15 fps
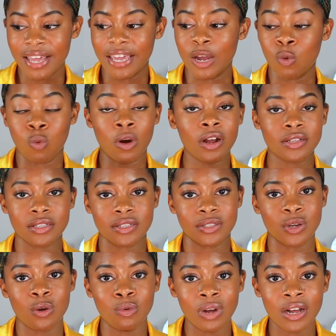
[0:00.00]
it works
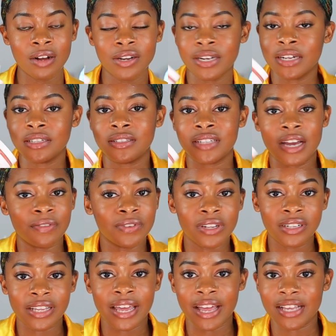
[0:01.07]
so well and it
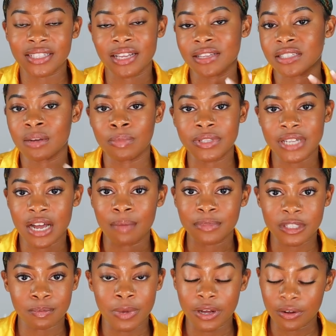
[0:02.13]
definitely has that summertime
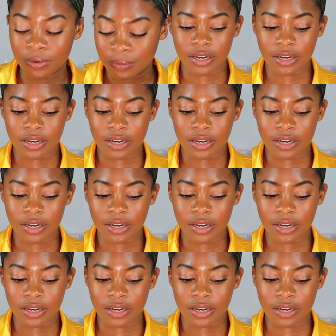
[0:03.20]
smell.